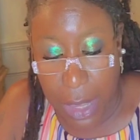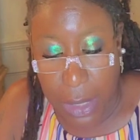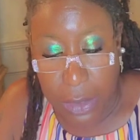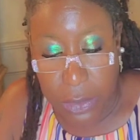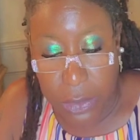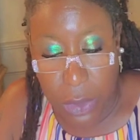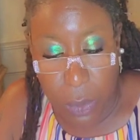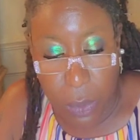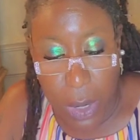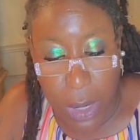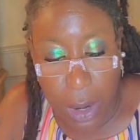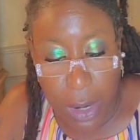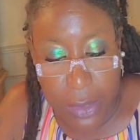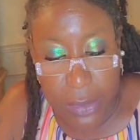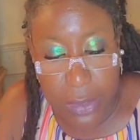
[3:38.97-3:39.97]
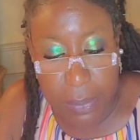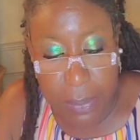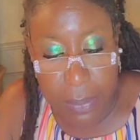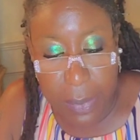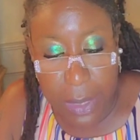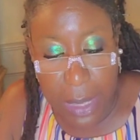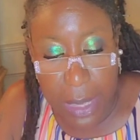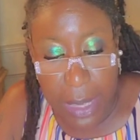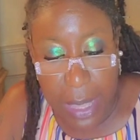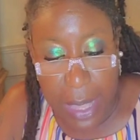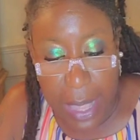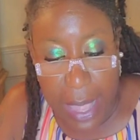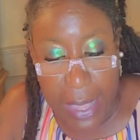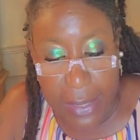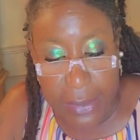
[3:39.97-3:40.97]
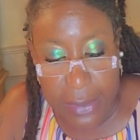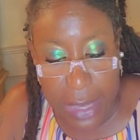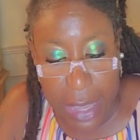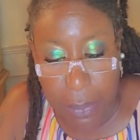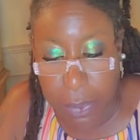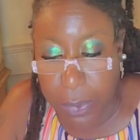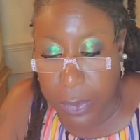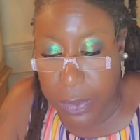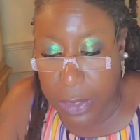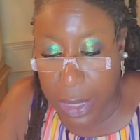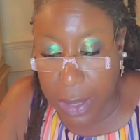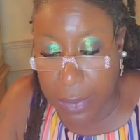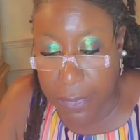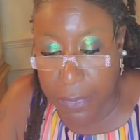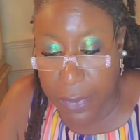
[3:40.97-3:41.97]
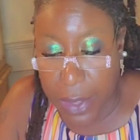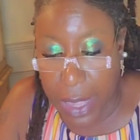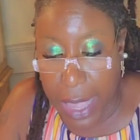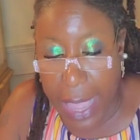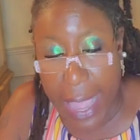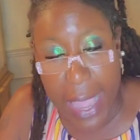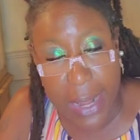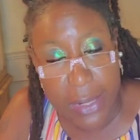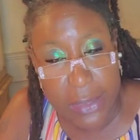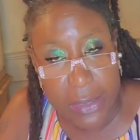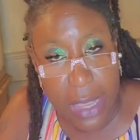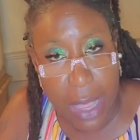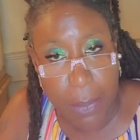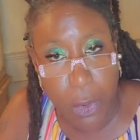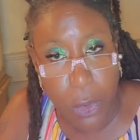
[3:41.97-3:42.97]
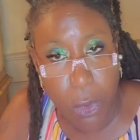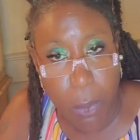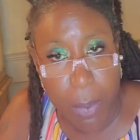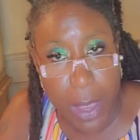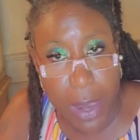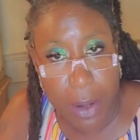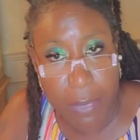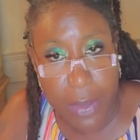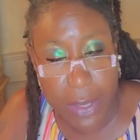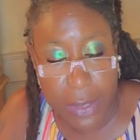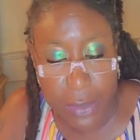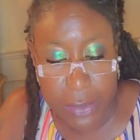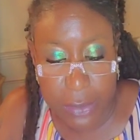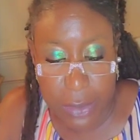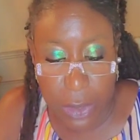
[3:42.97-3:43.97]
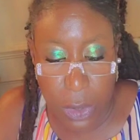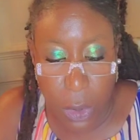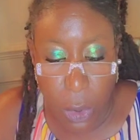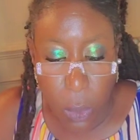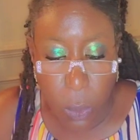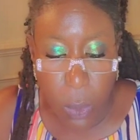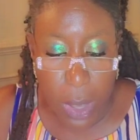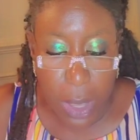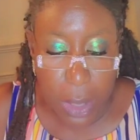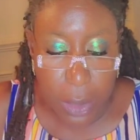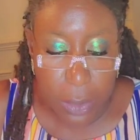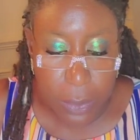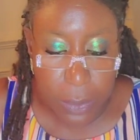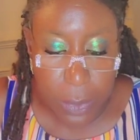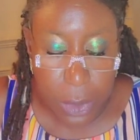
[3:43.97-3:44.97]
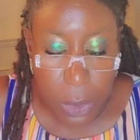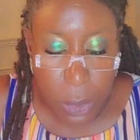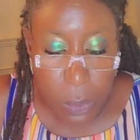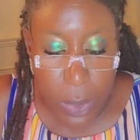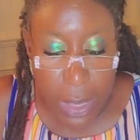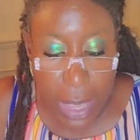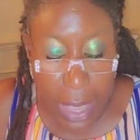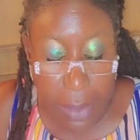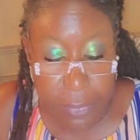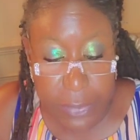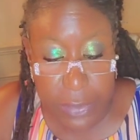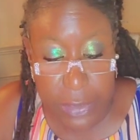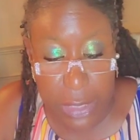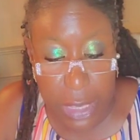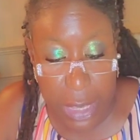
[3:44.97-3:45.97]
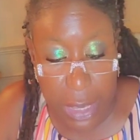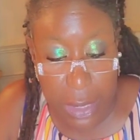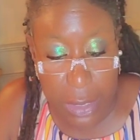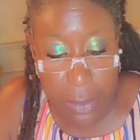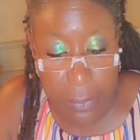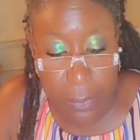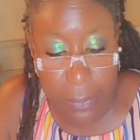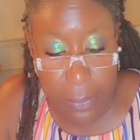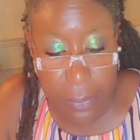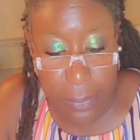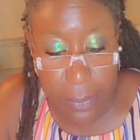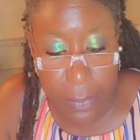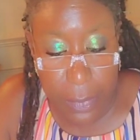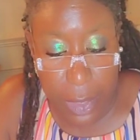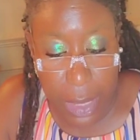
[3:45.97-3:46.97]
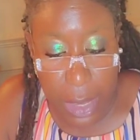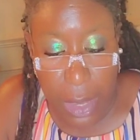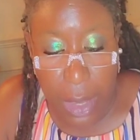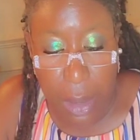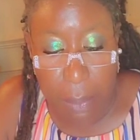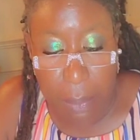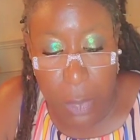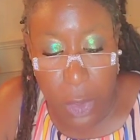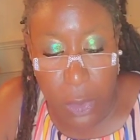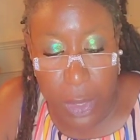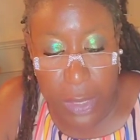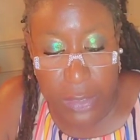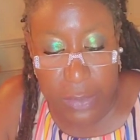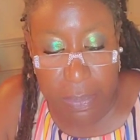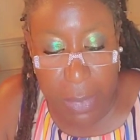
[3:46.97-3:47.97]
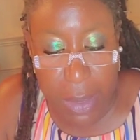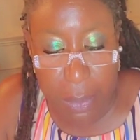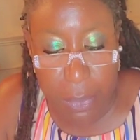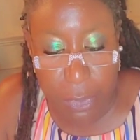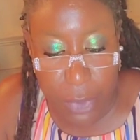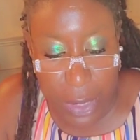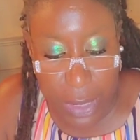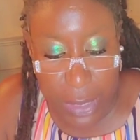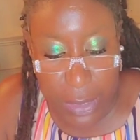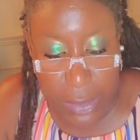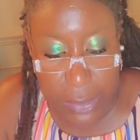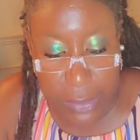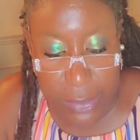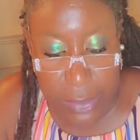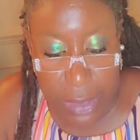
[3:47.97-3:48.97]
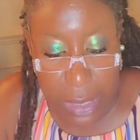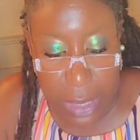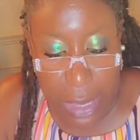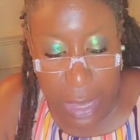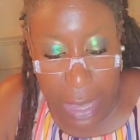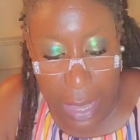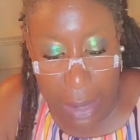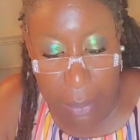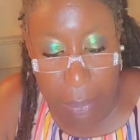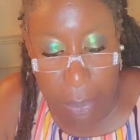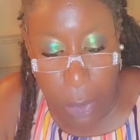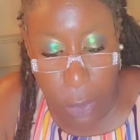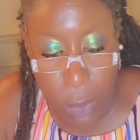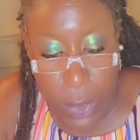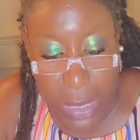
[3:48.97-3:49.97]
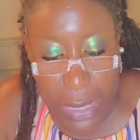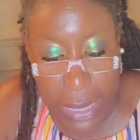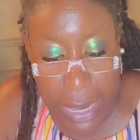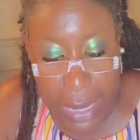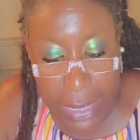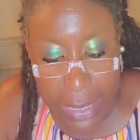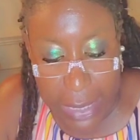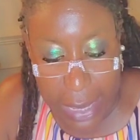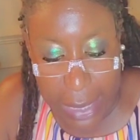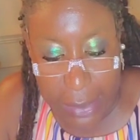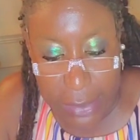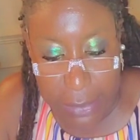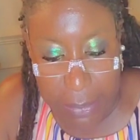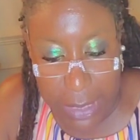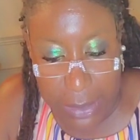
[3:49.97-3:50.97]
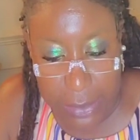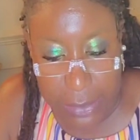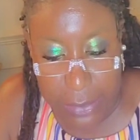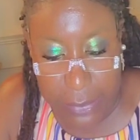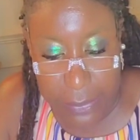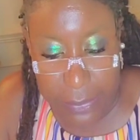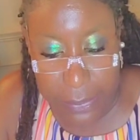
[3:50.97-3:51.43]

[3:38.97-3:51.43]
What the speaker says: So what are some examples of anatomical barriers? Well, we have skin, mucous membranes, and bony encasements.